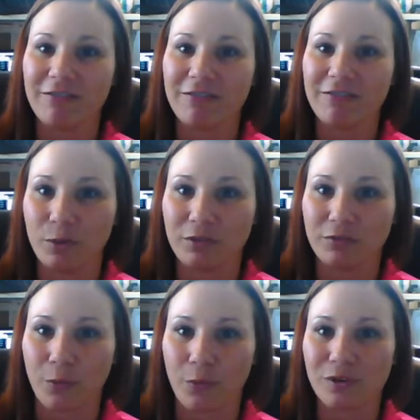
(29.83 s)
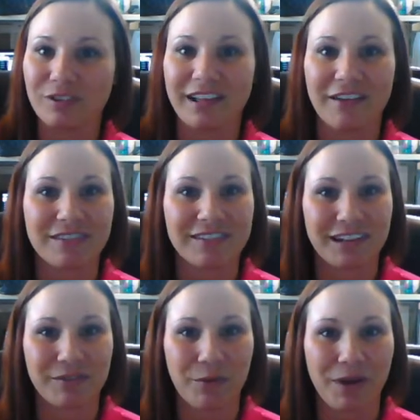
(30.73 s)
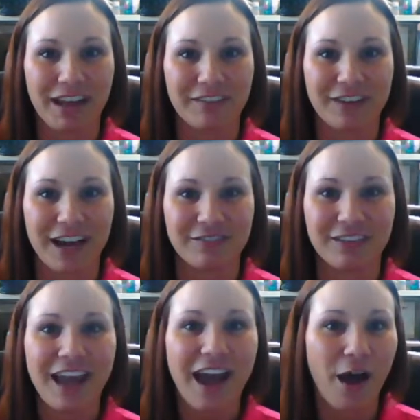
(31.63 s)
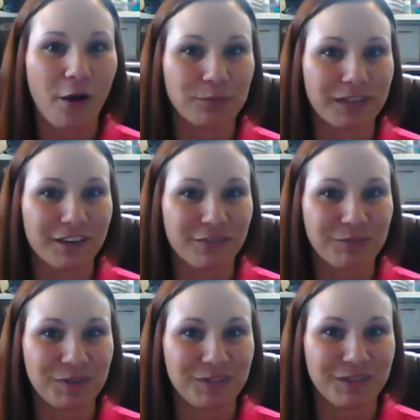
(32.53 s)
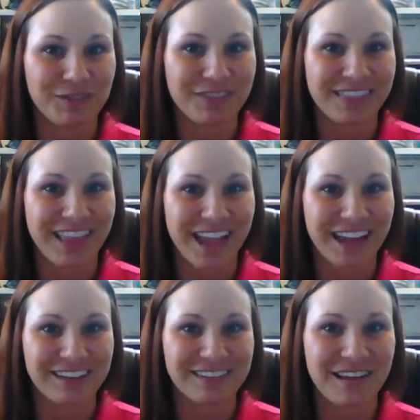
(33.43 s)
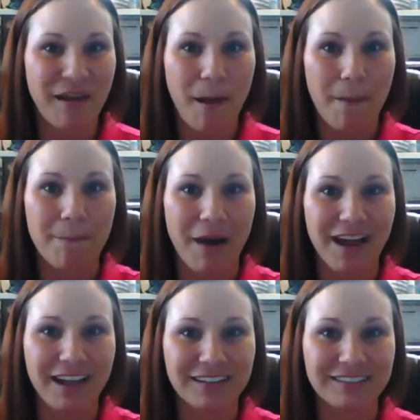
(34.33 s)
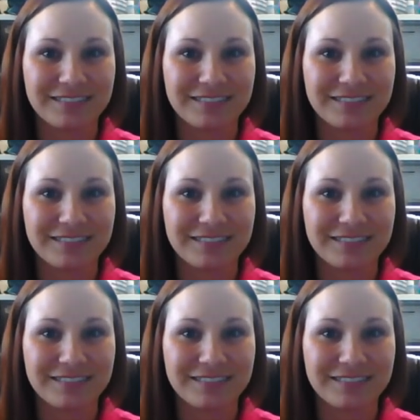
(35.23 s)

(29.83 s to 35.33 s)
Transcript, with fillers: 502-214-7085. I hope to hear from you soon. Thanks. Bye.